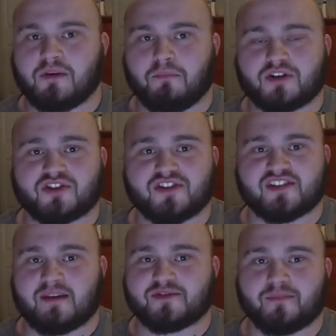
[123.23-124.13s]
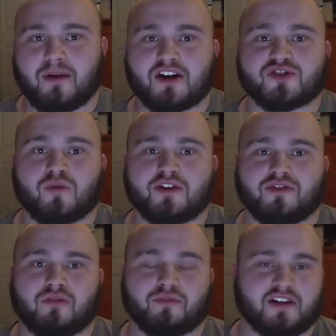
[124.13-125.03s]
much the same as a box squat,
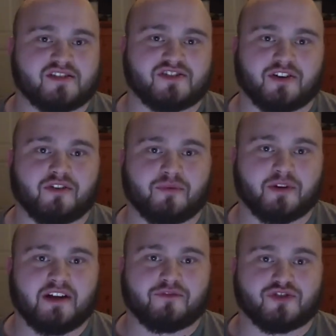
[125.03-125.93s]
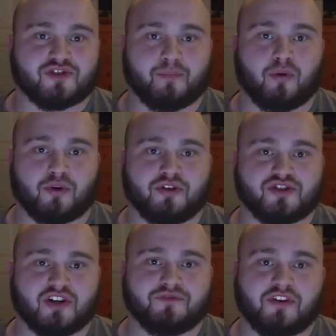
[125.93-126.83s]
you don't necessarily really have to support
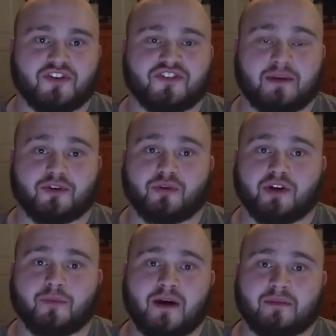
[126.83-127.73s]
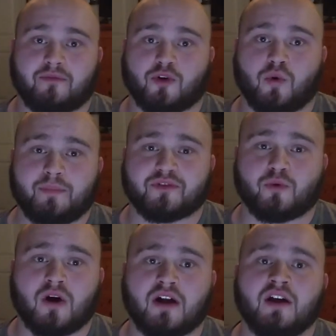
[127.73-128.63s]
yourself to the same degree at the bottom of a quip
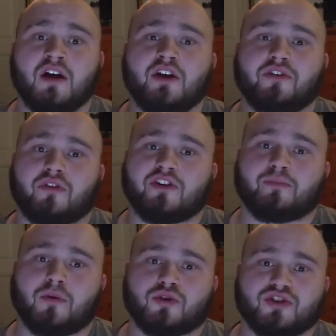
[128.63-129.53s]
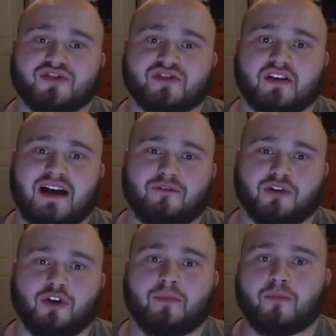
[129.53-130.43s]
squat. So these motions have a
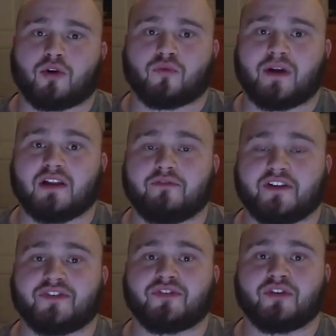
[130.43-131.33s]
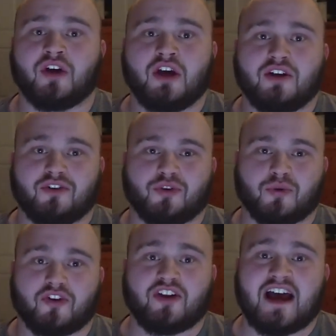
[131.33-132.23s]
little bit more relevance
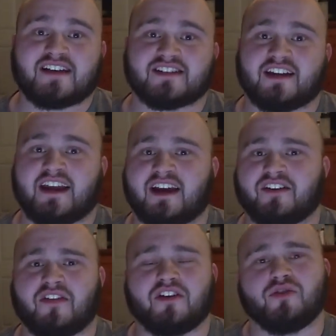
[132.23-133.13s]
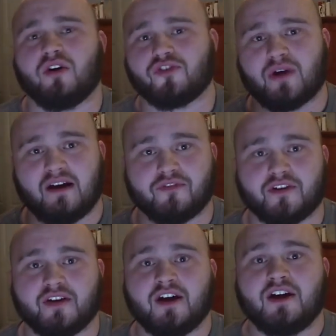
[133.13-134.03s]
to the task at hand. And then you also have
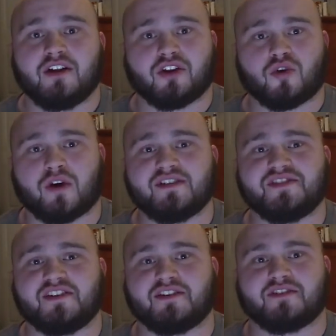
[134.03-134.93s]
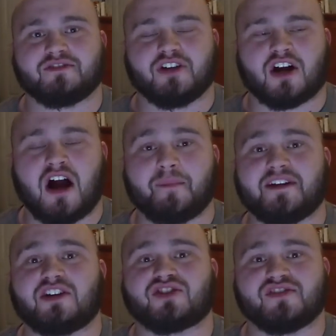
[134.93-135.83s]
the the crazy
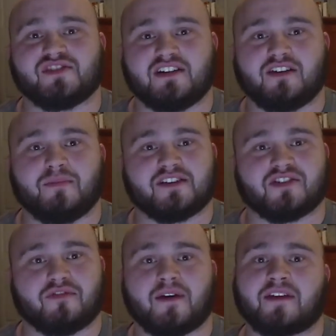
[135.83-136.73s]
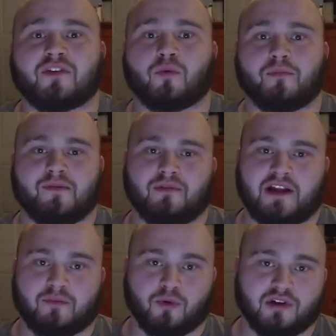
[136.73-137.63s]
accommodations needed based on the fact that we're
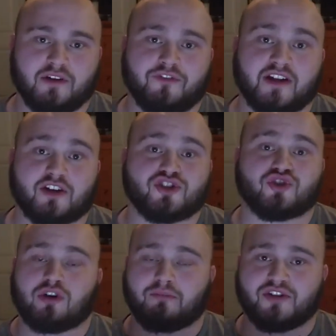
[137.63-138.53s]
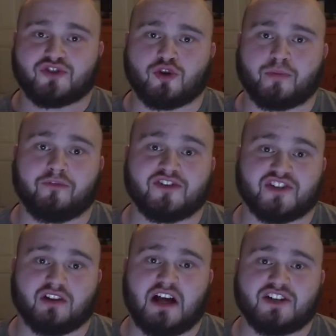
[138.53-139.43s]
like we're lifting extremely super
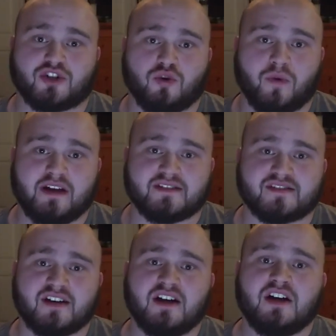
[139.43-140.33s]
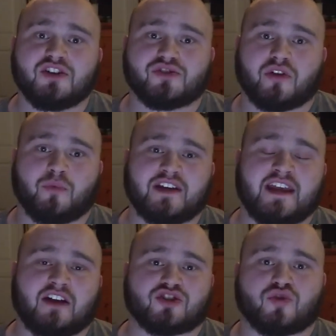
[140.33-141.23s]
physiological weights so that we
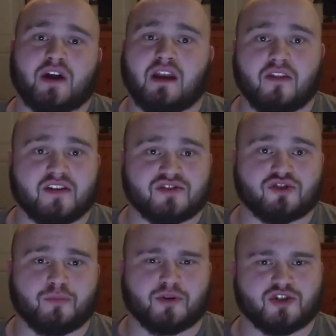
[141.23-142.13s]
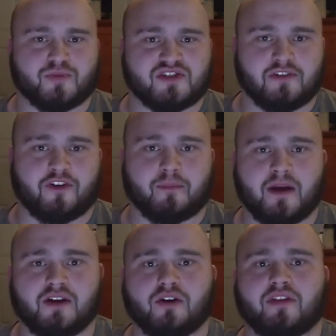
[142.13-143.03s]
can't train in this super specific
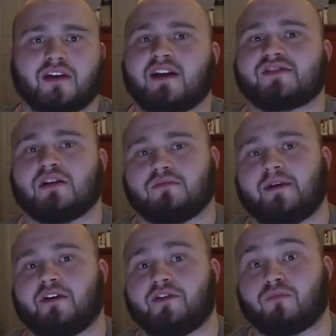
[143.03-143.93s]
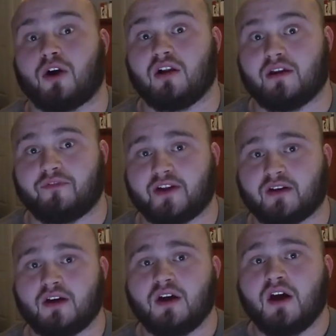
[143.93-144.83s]
manner that has come about in raw lifting.